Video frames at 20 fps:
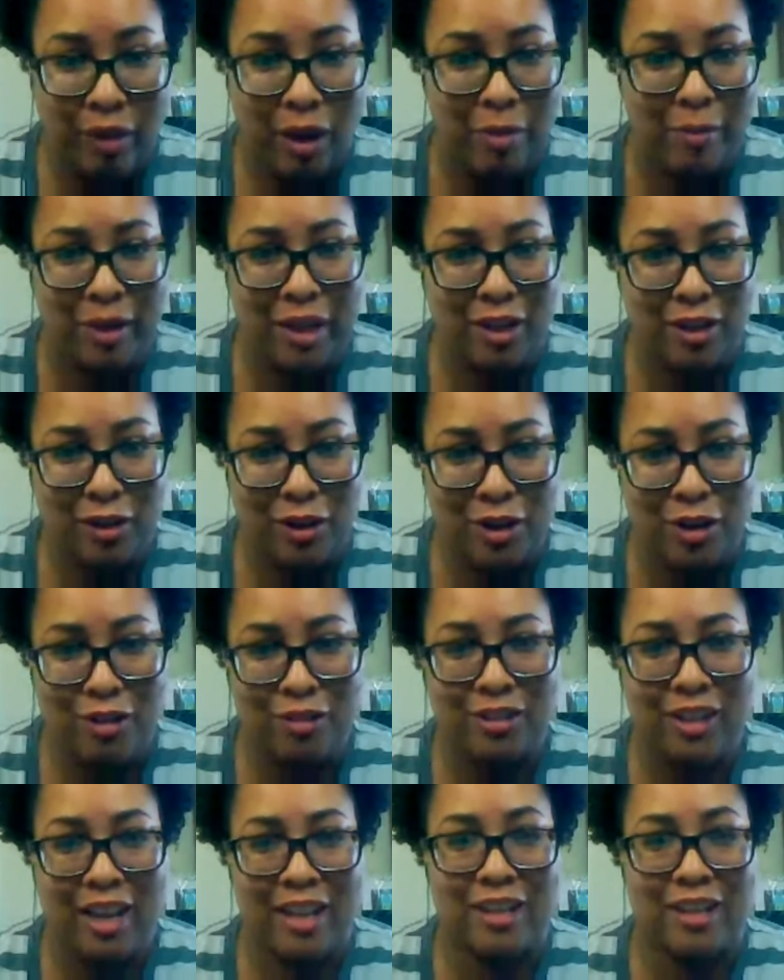I mean,
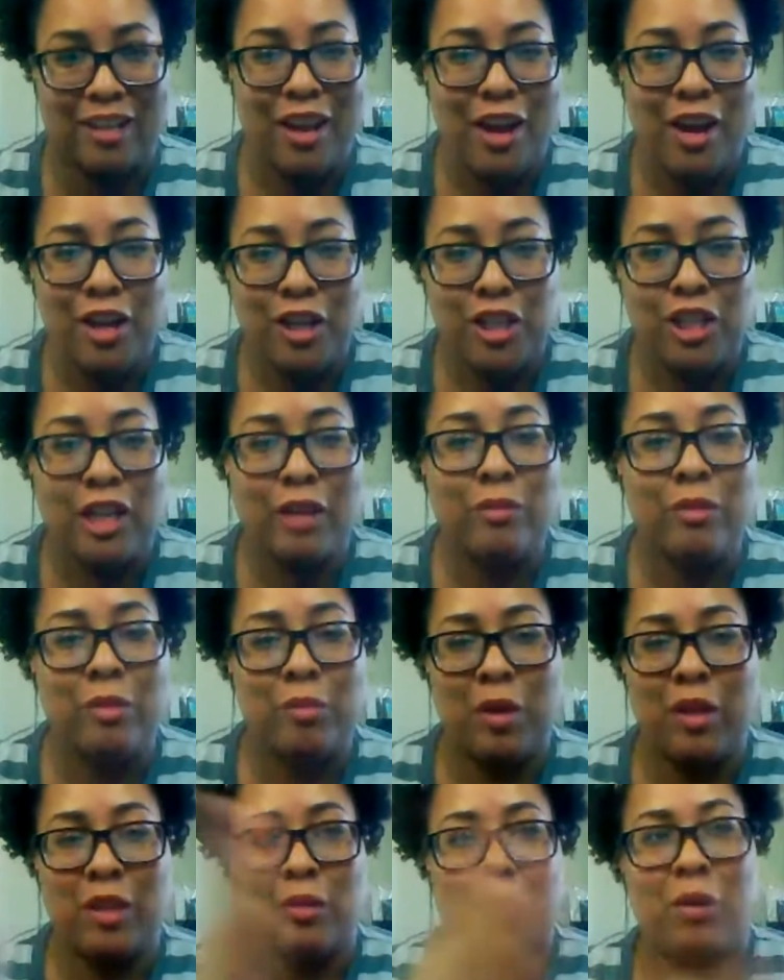like, she
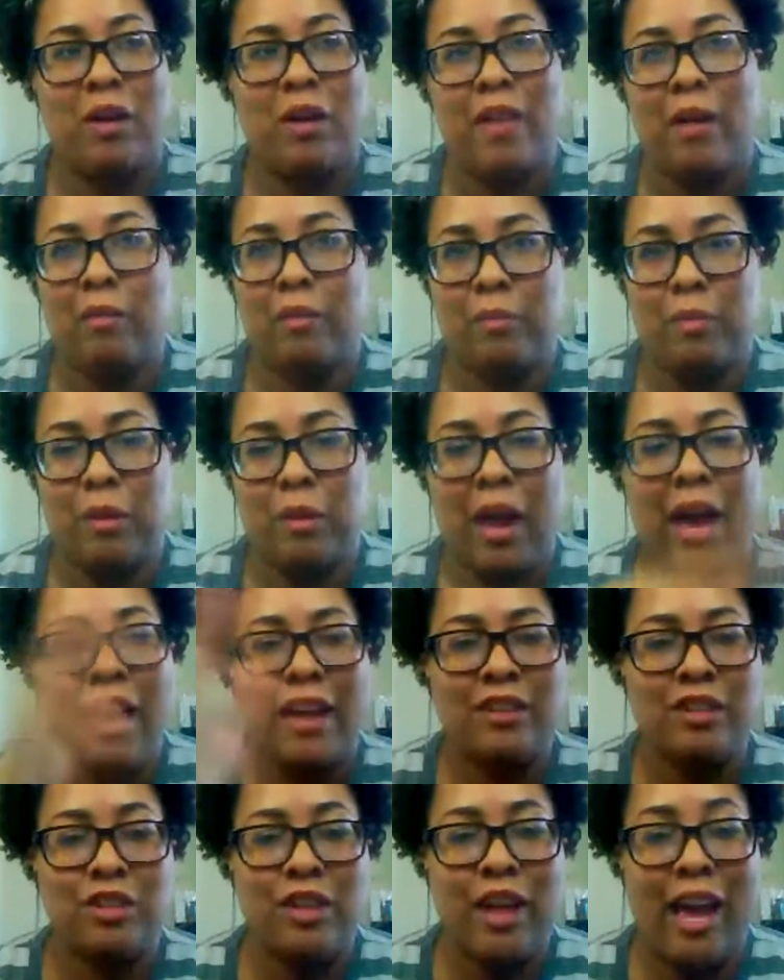would be the one that would be,
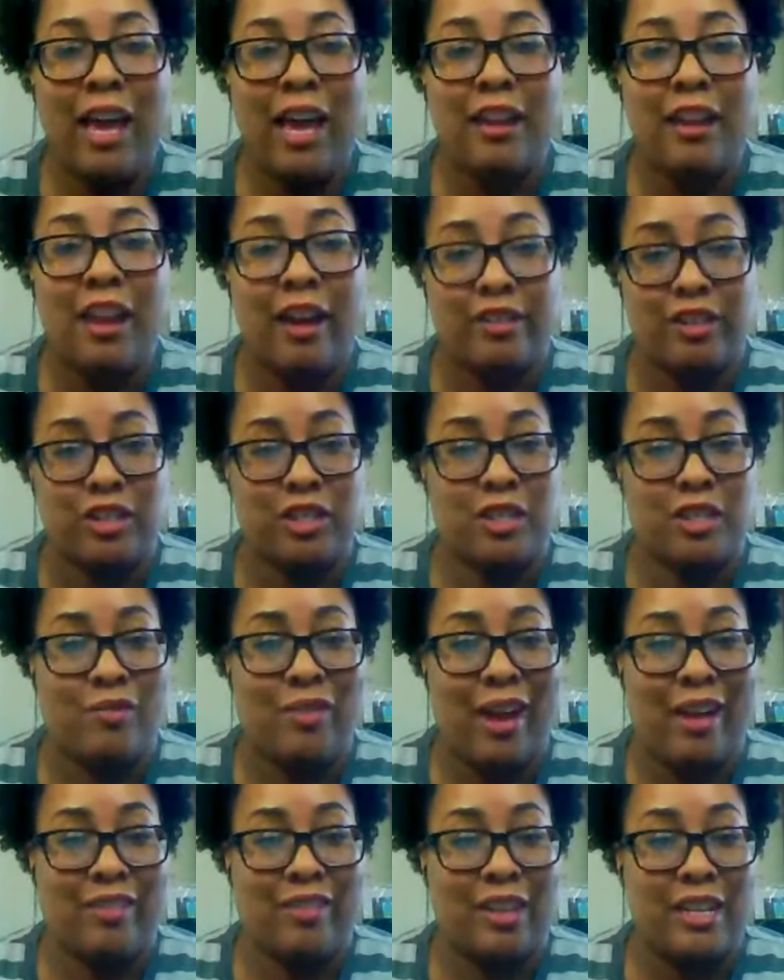and not just
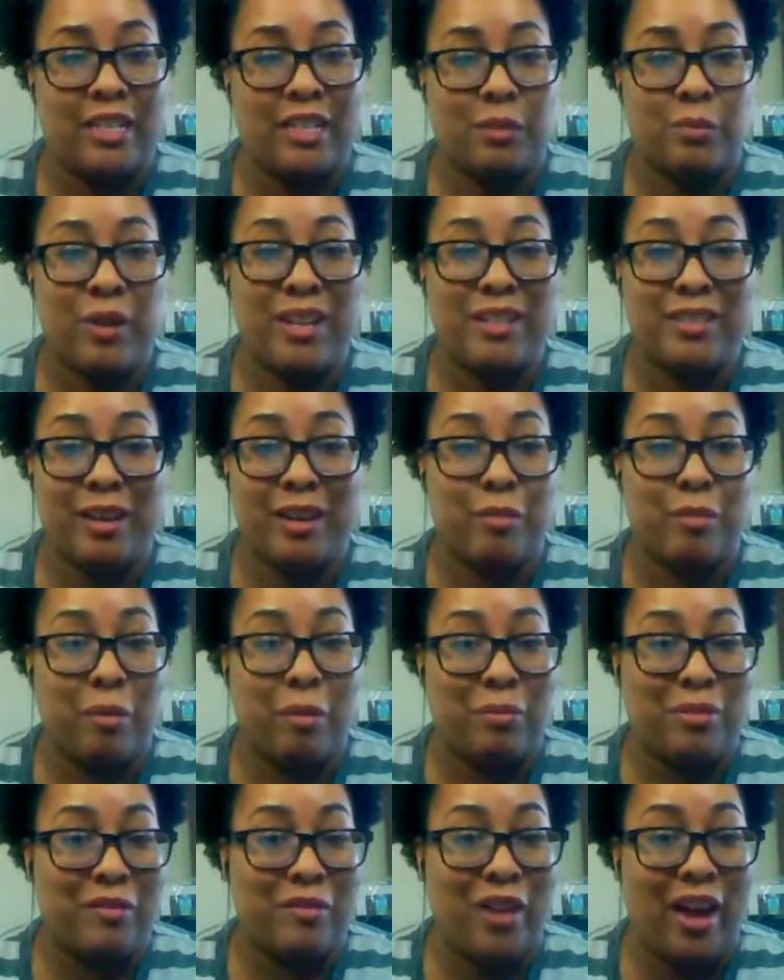the fact that he's the president,
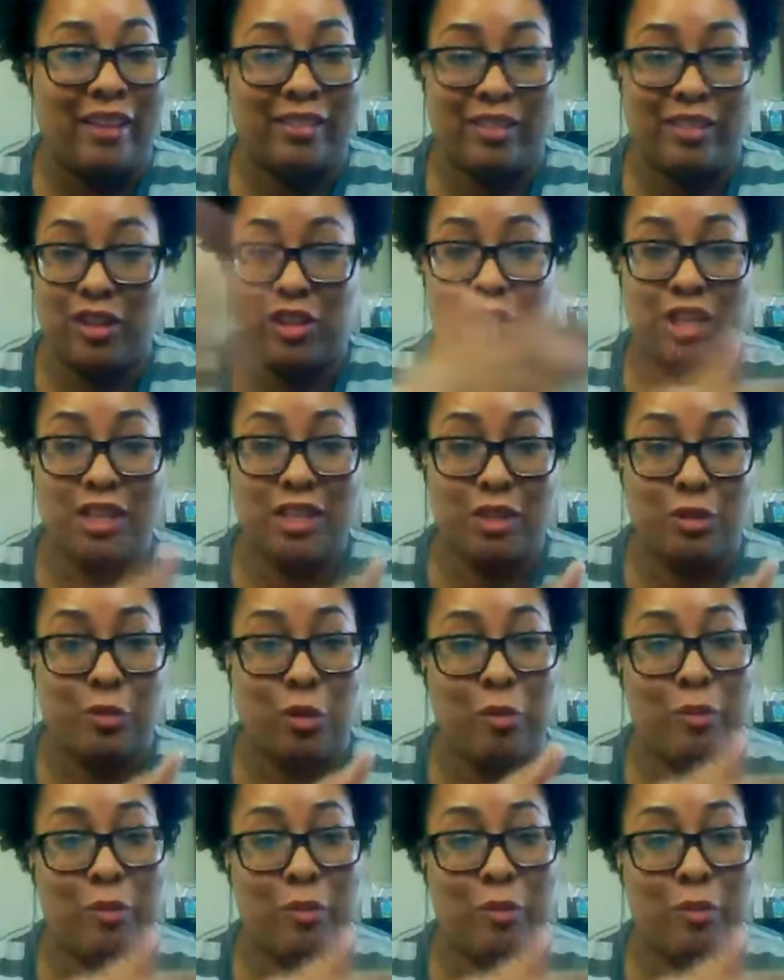but the fact that she's the